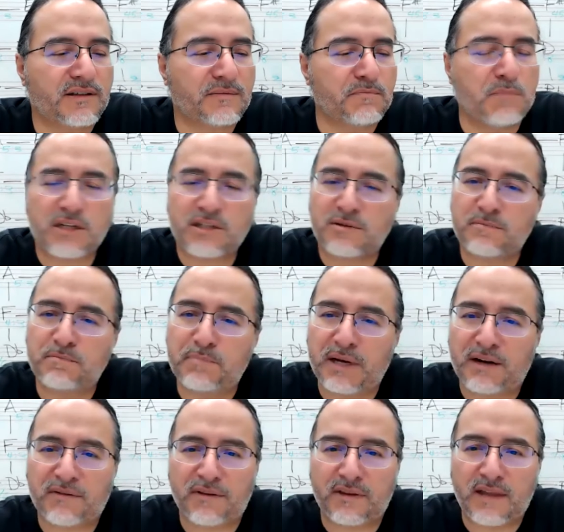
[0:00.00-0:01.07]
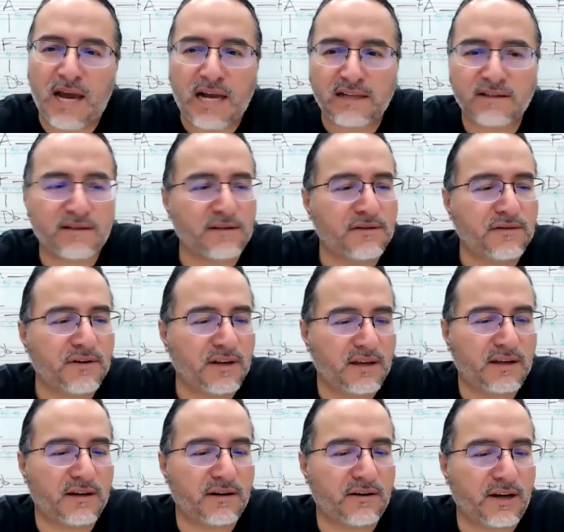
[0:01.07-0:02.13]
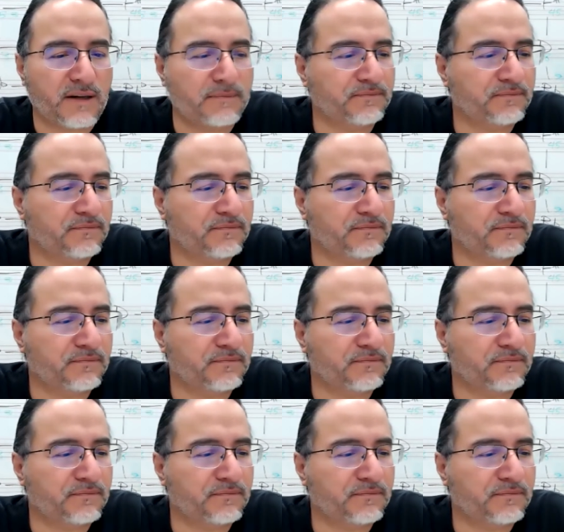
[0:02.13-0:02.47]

much bigger than that, so you can hear it.